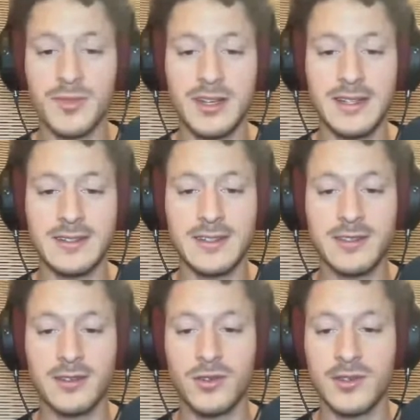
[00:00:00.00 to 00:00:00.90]
Let's
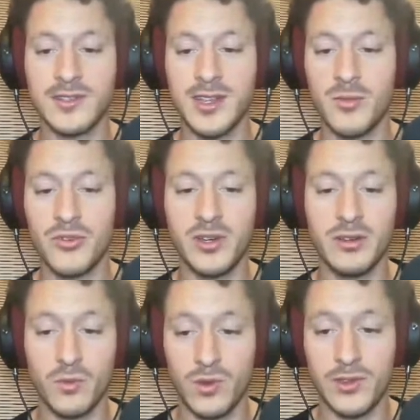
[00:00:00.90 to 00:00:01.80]
listen to this tambourine
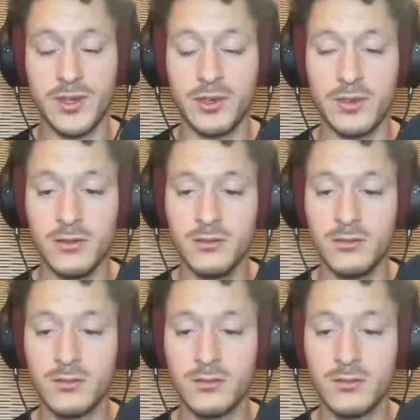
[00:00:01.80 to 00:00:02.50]
with the EQ.